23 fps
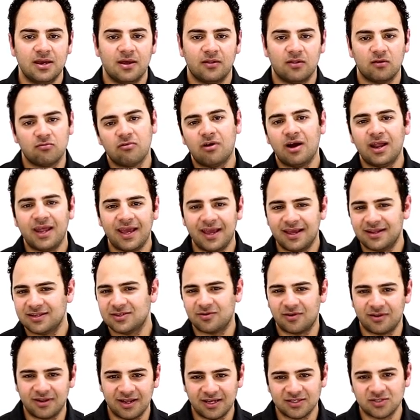The right hand
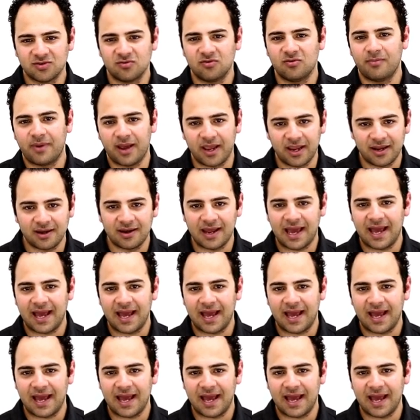sort of does all the main